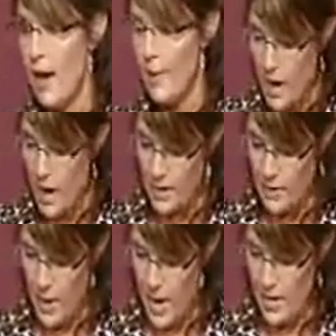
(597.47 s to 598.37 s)
the
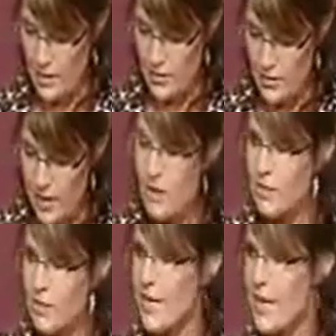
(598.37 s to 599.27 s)
occupiers, they all
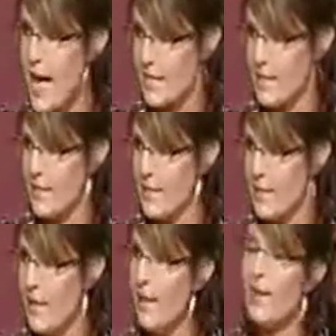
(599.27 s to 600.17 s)
say yes.
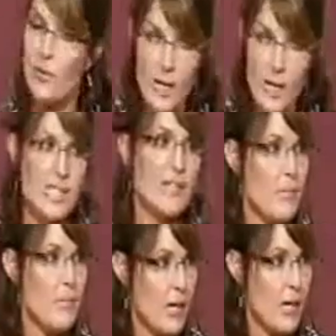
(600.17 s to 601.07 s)
The rest of
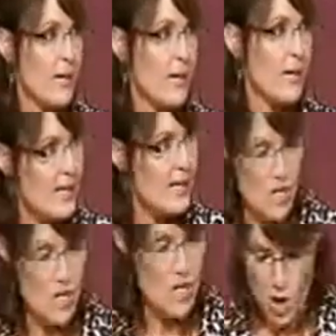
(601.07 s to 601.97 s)
America says
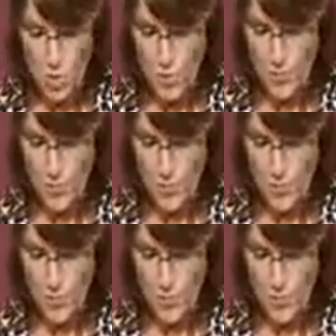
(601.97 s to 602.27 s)
no.